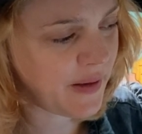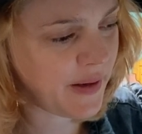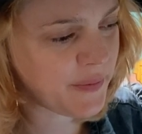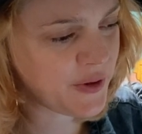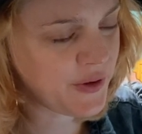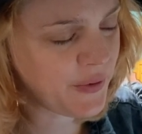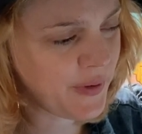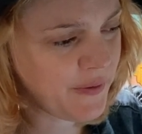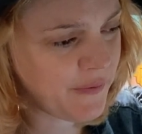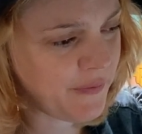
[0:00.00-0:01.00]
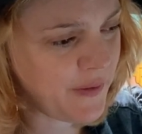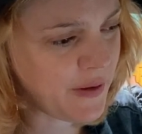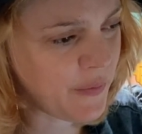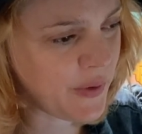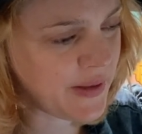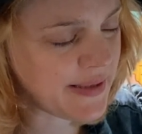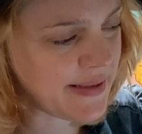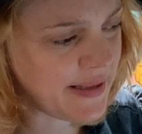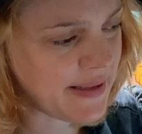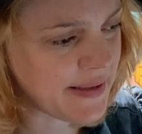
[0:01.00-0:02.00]
I'm just trying to feel what this
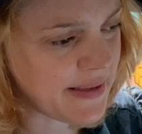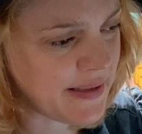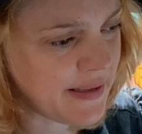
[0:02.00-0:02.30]
is.